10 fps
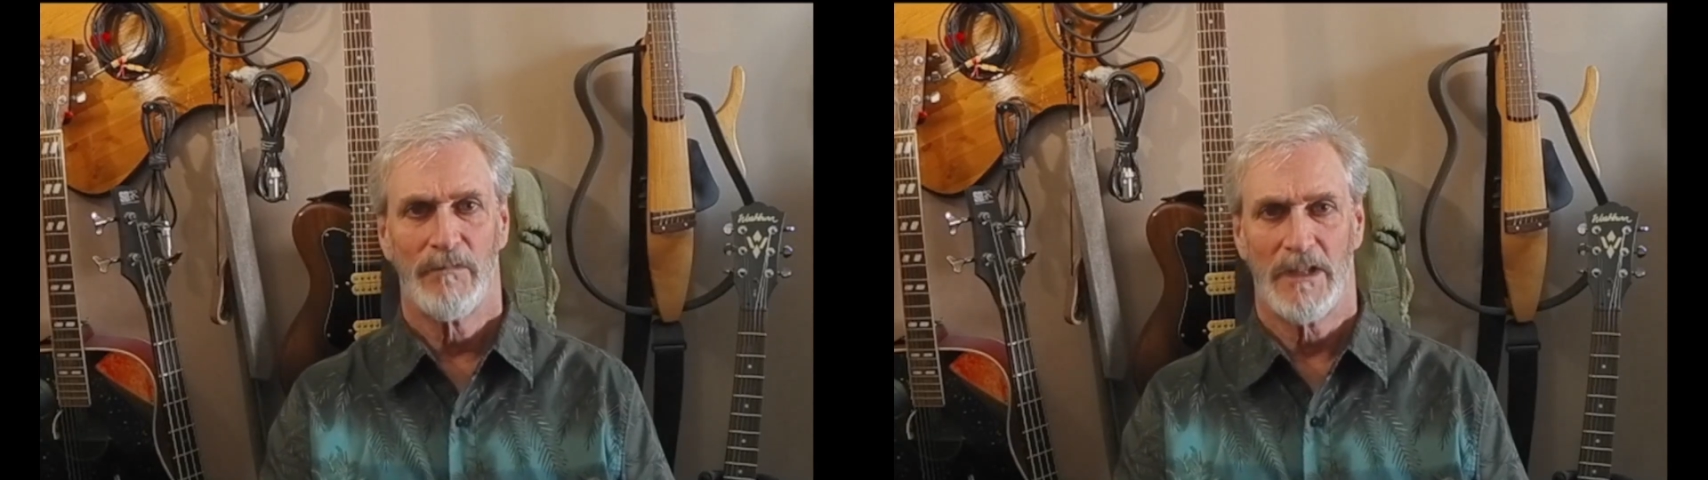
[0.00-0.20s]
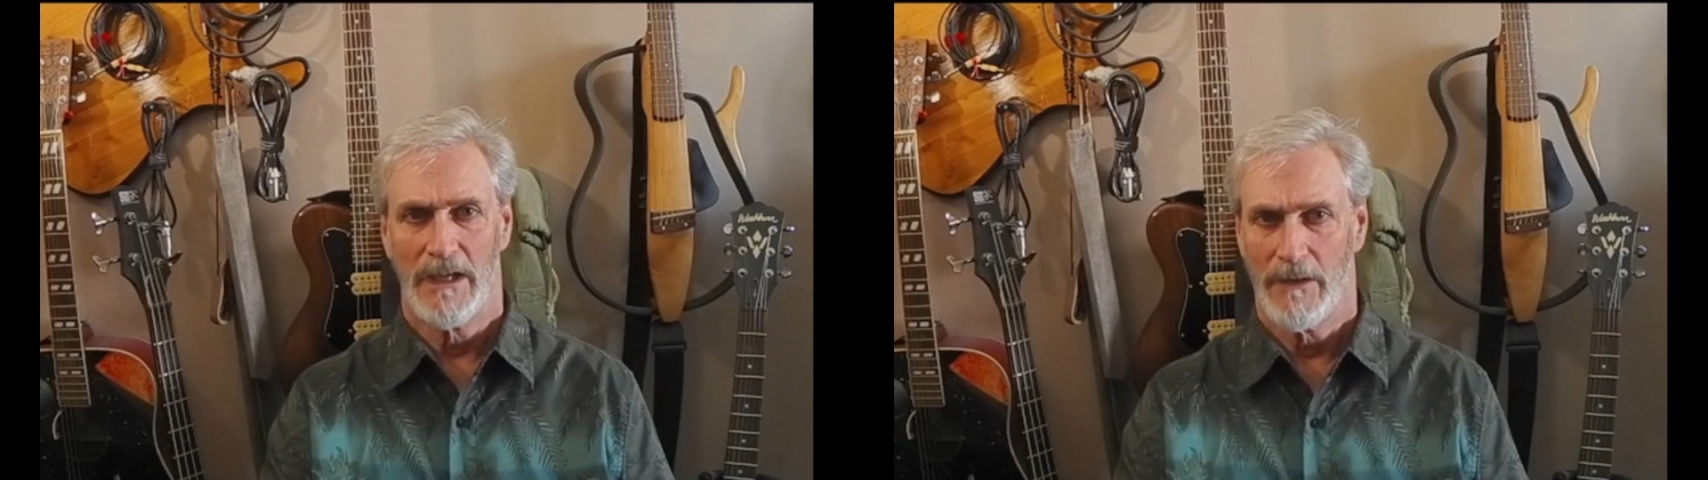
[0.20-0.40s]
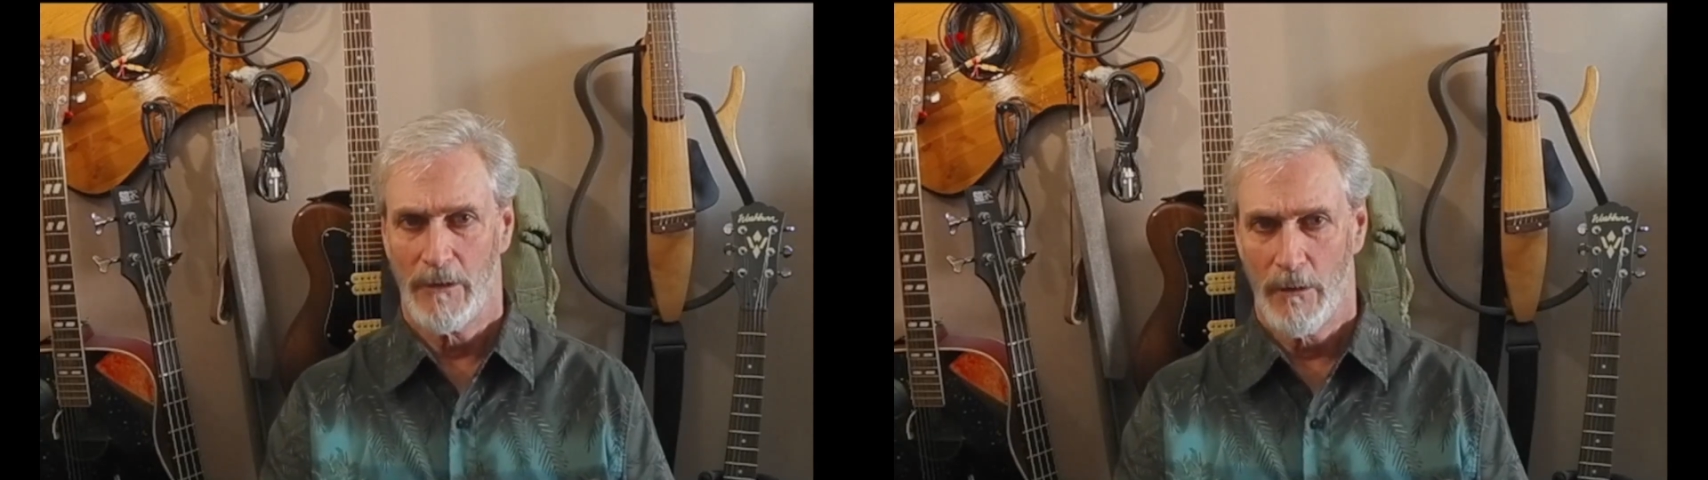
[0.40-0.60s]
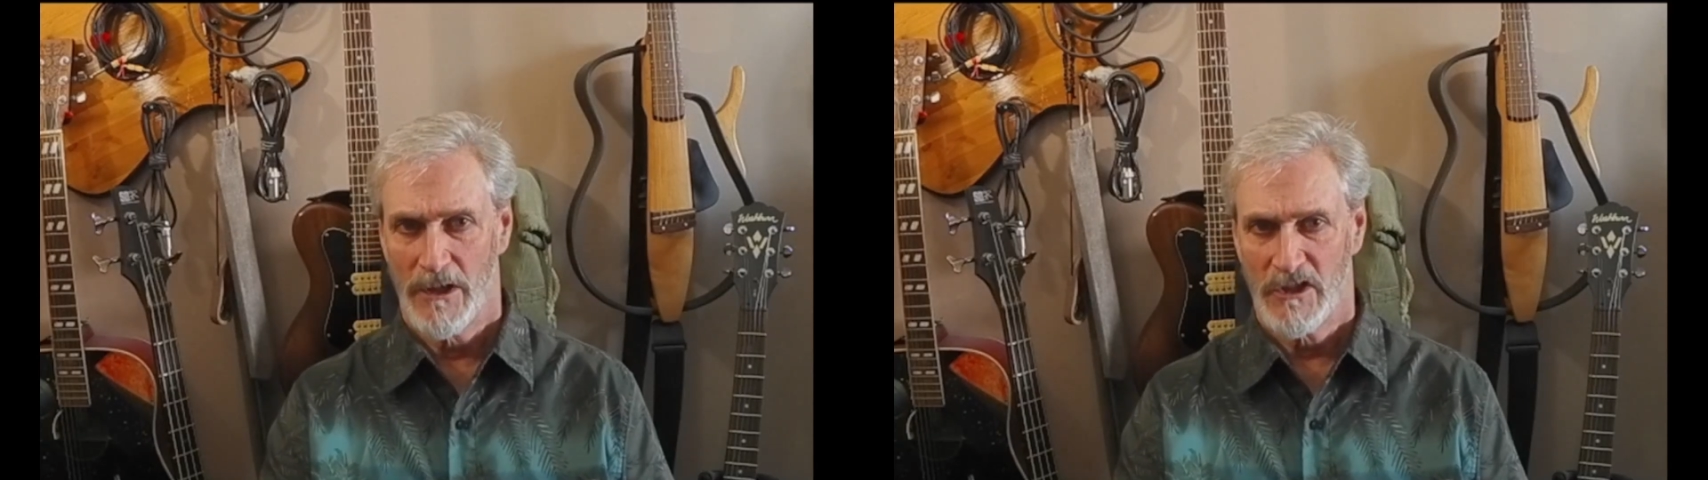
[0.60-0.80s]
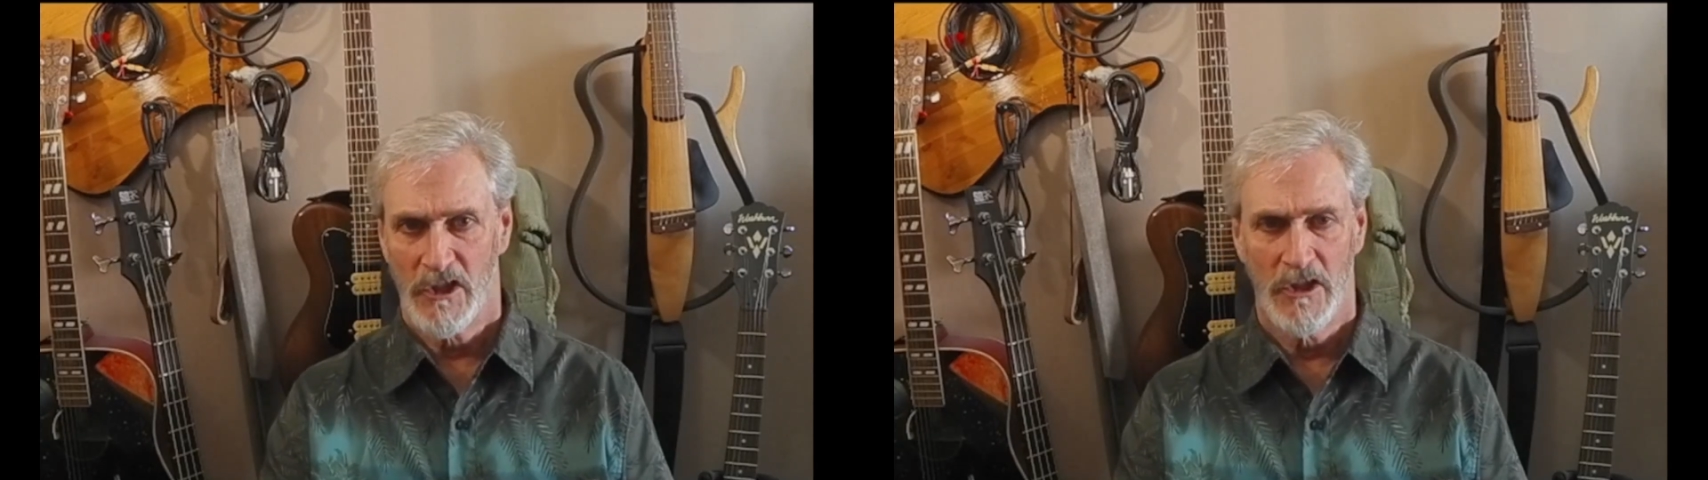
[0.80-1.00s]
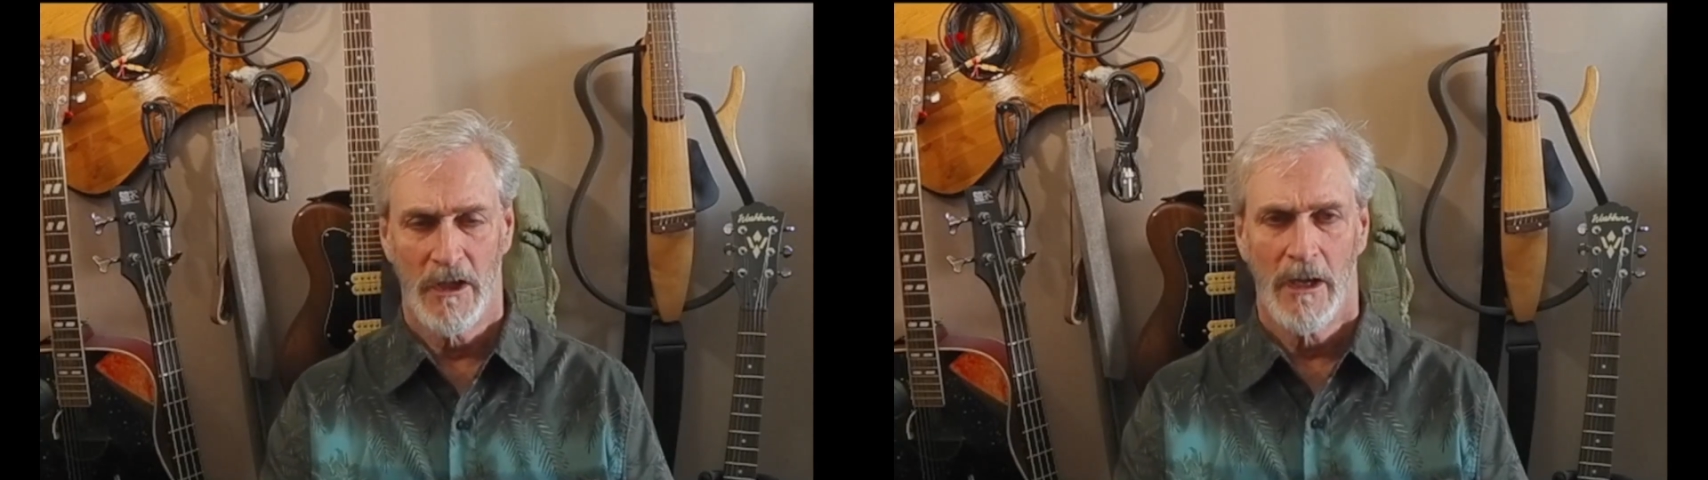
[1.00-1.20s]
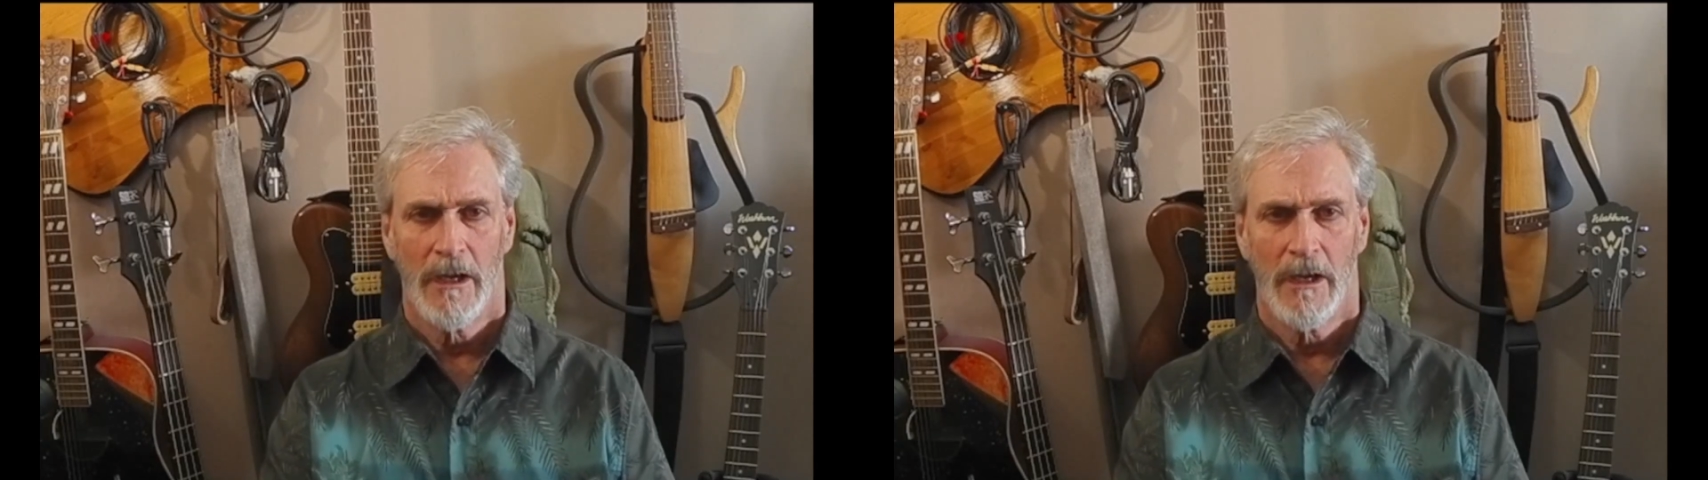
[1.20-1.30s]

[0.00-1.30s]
Do you have a question?